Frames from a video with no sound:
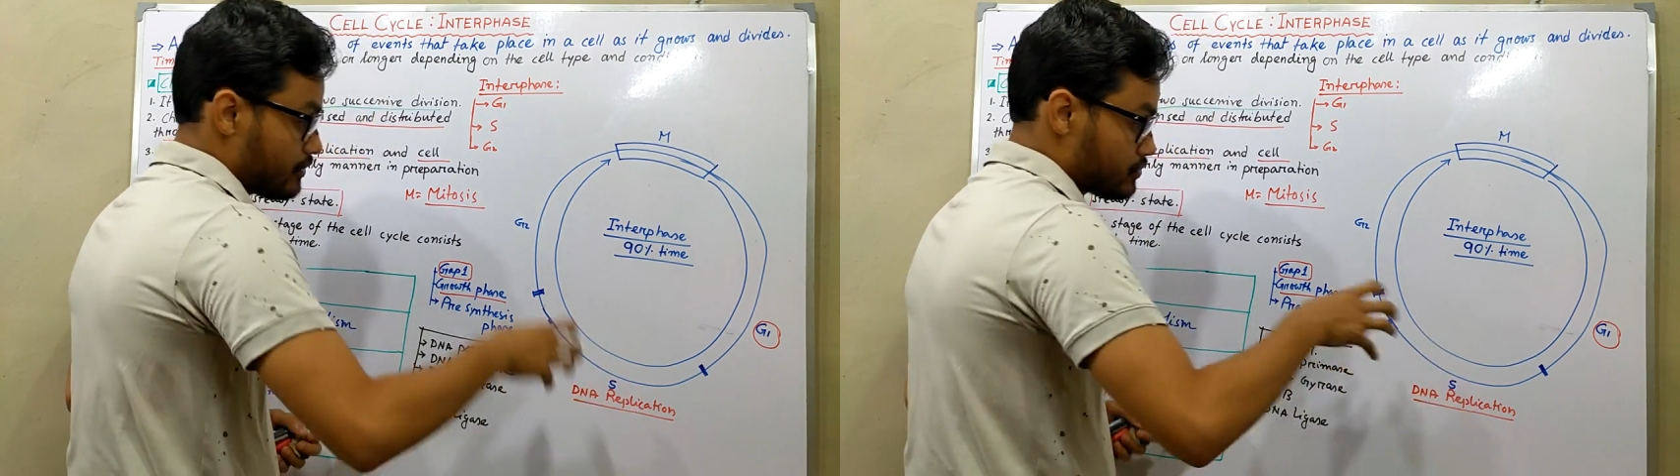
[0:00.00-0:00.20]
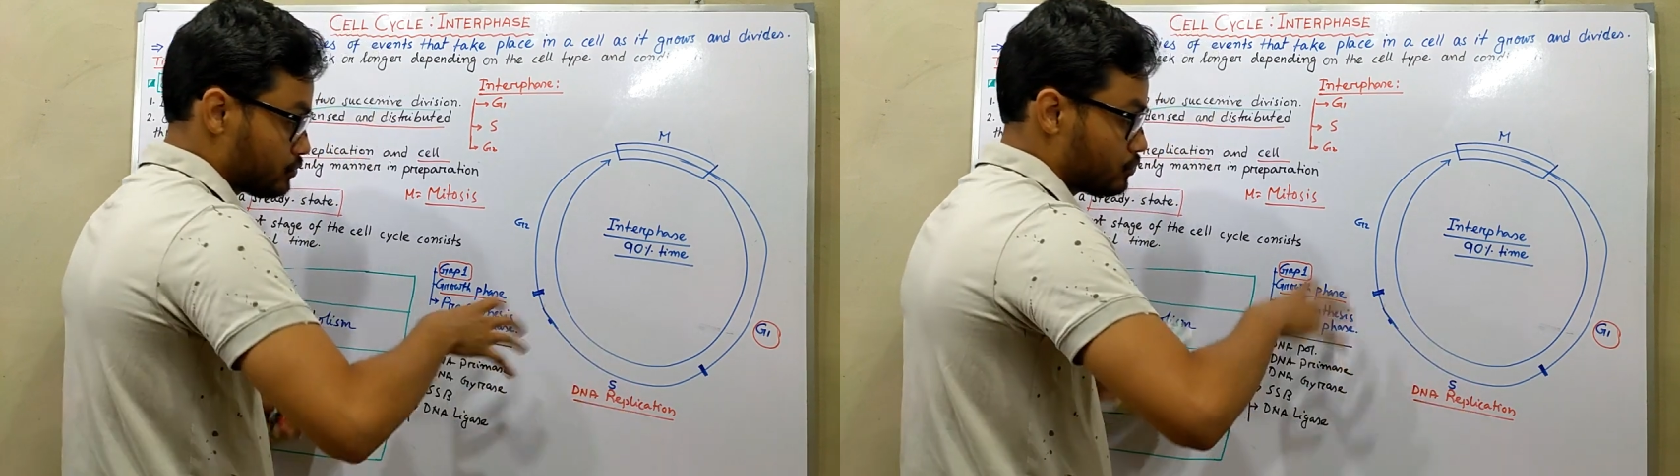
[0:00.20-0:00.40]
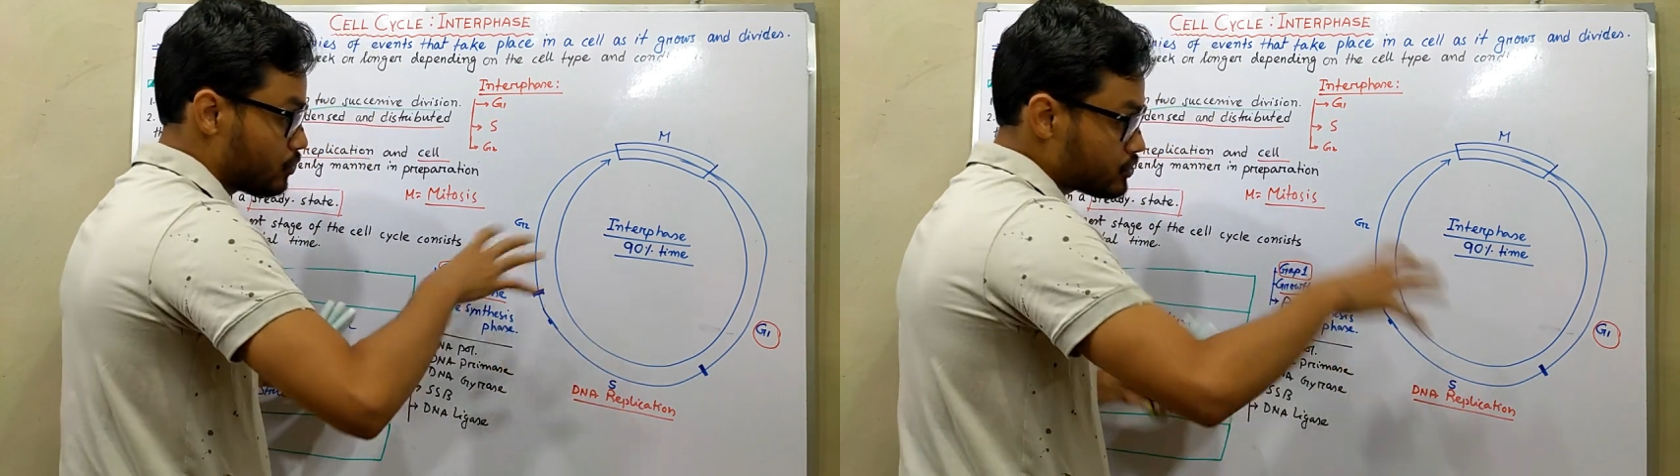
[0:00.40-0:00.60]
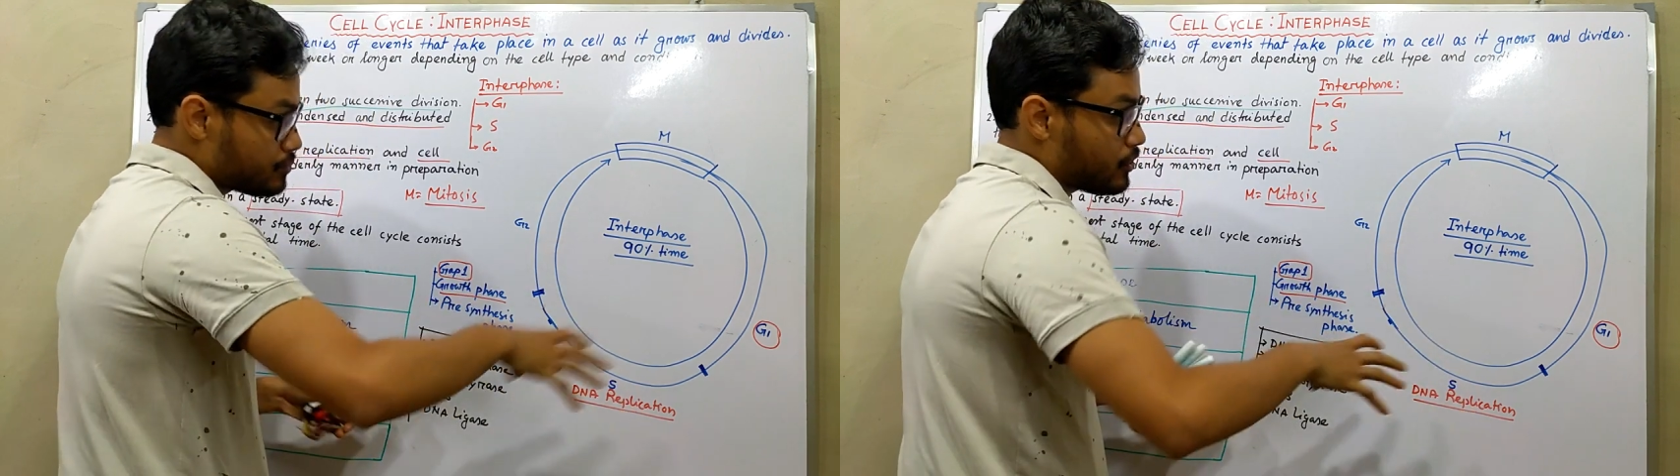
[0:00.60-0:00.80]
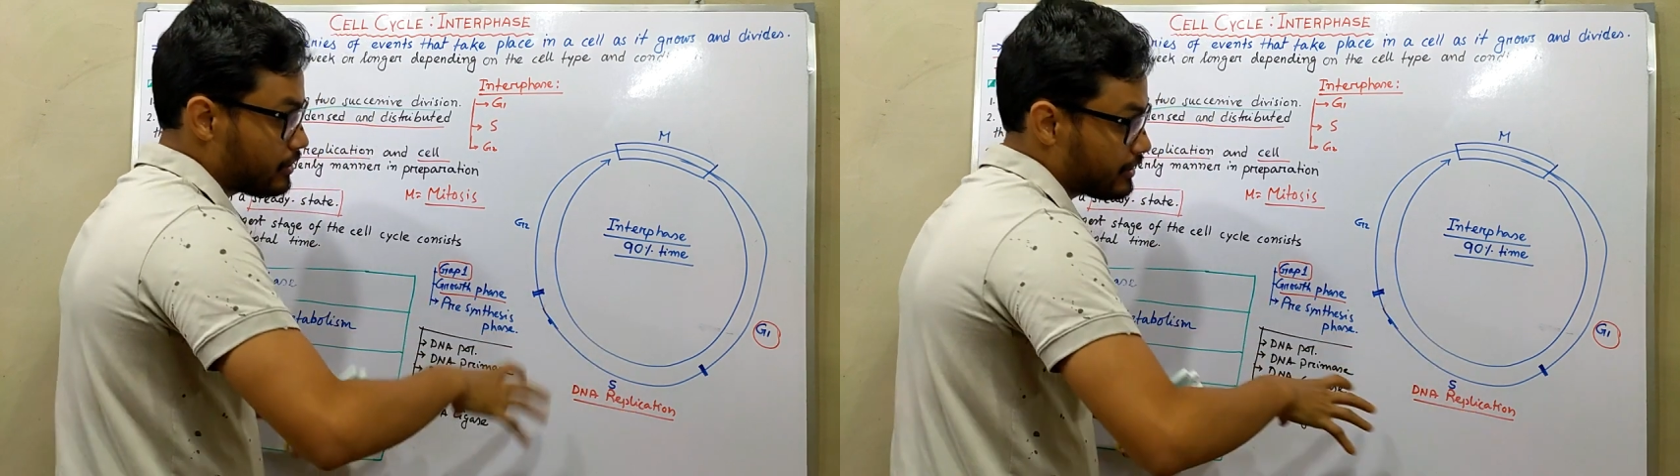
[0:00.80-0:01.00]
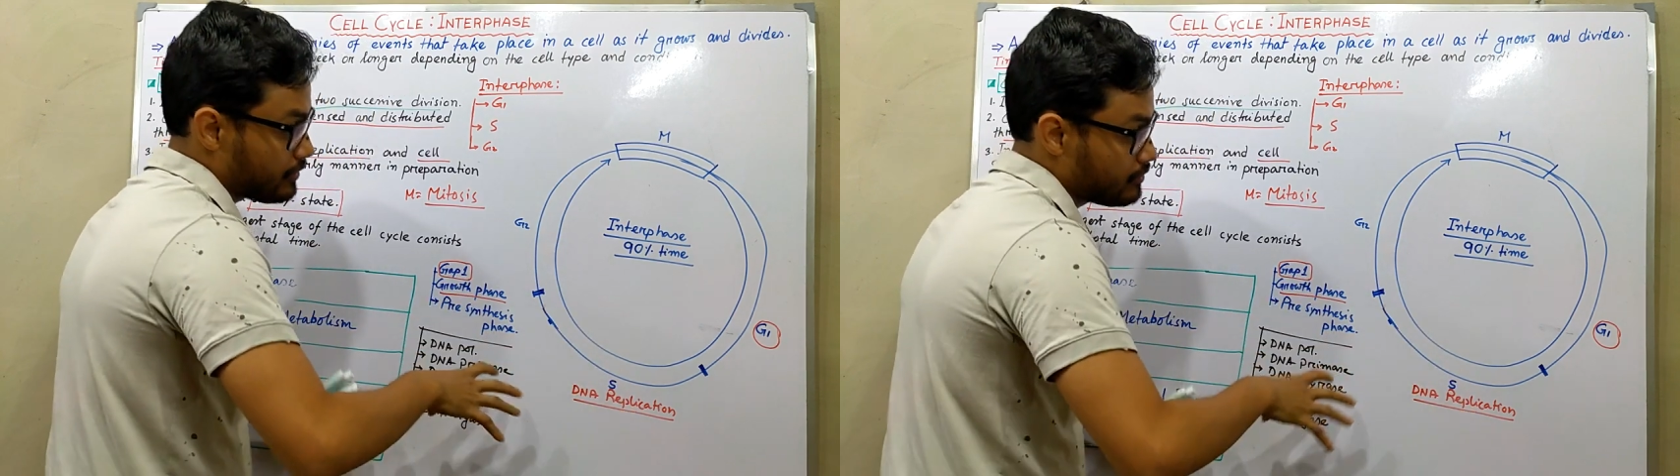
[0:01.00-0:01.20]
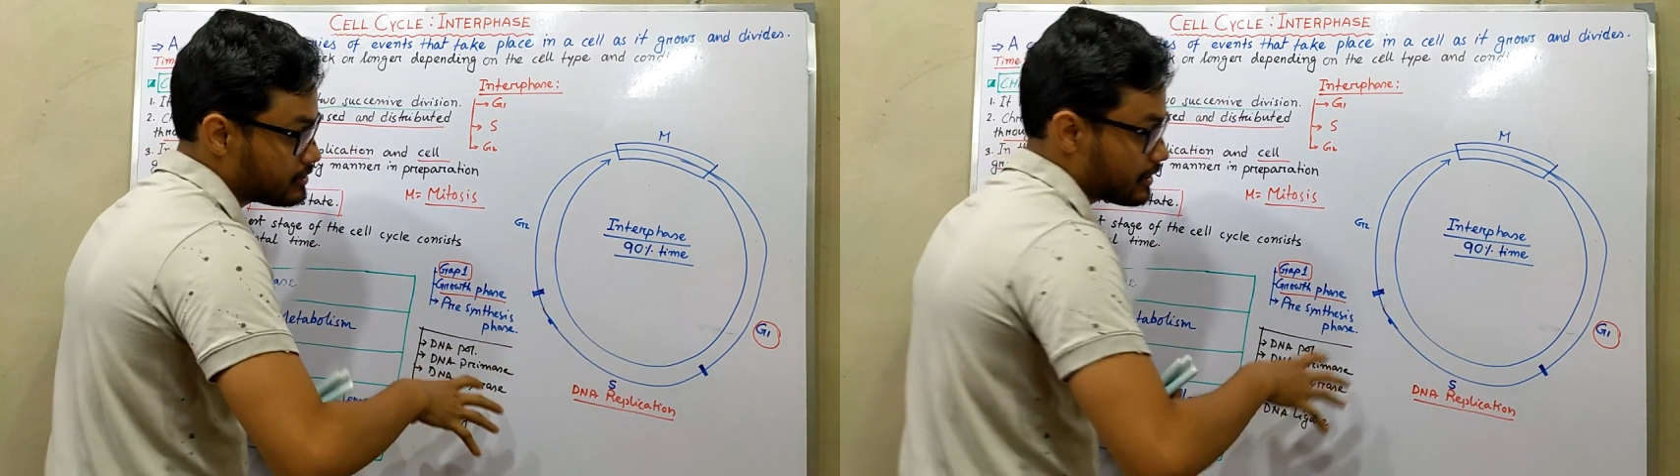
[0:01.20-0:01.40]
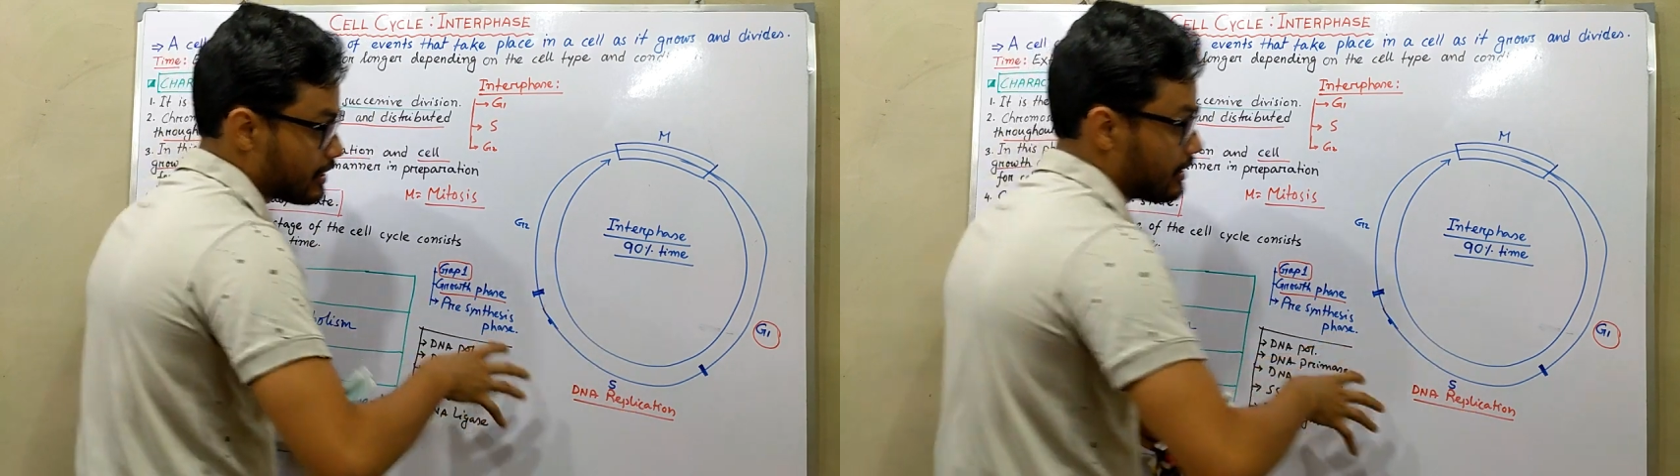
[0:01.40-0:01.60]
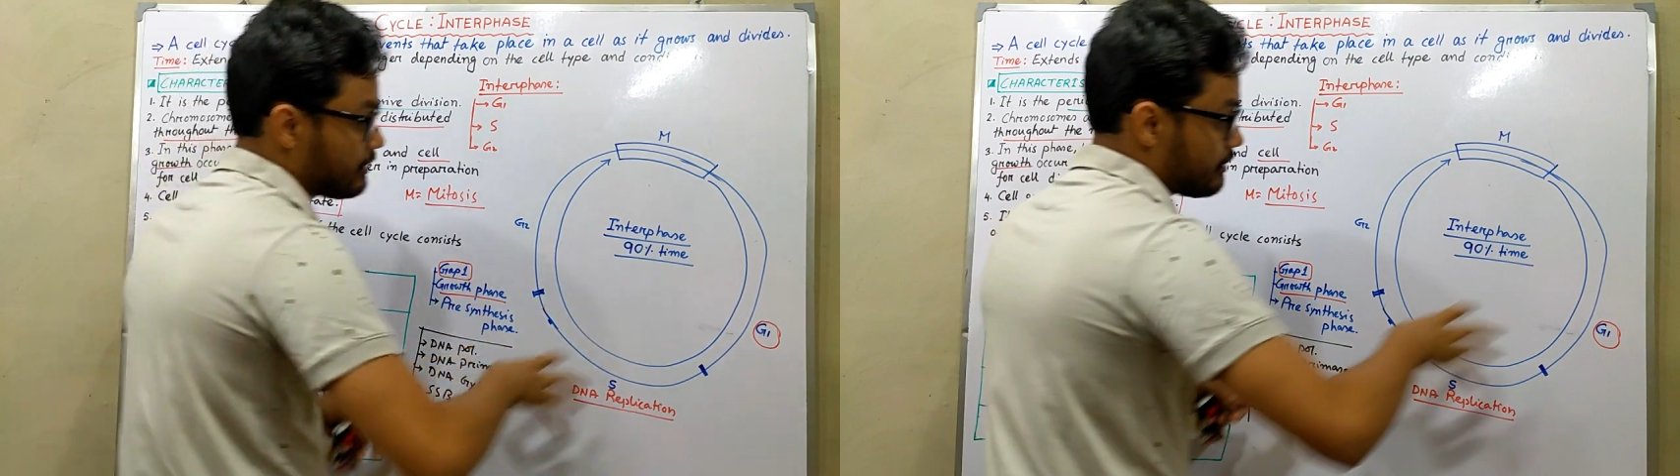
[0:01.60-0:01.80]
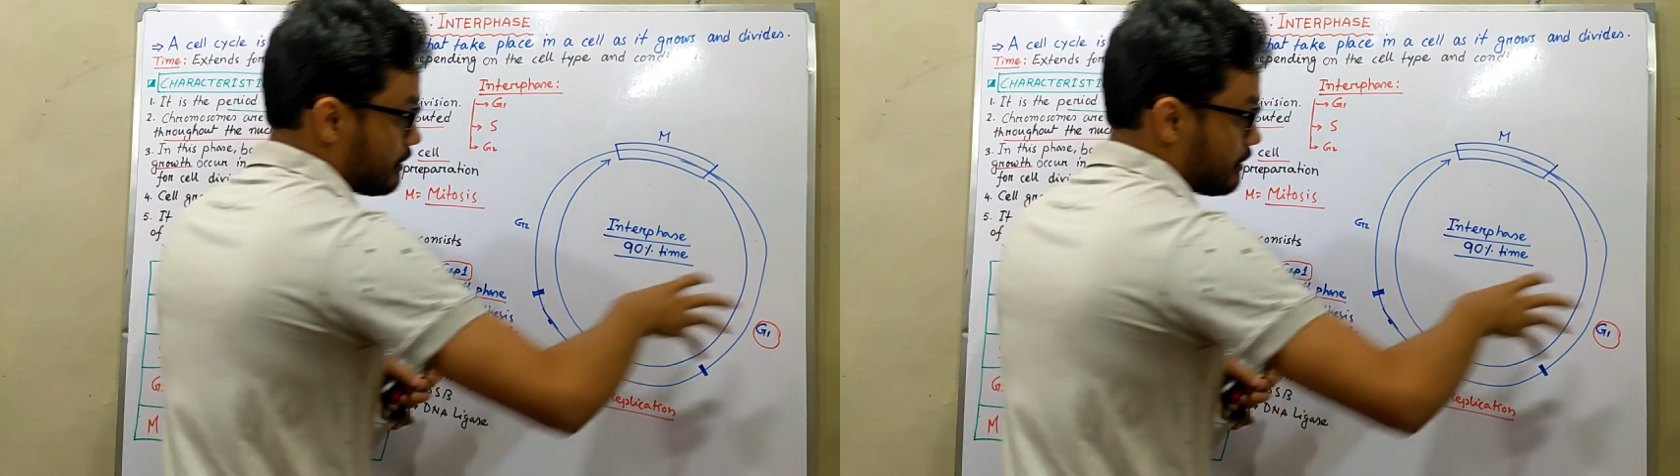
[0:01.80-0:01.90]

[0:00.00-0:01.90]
so those molecules are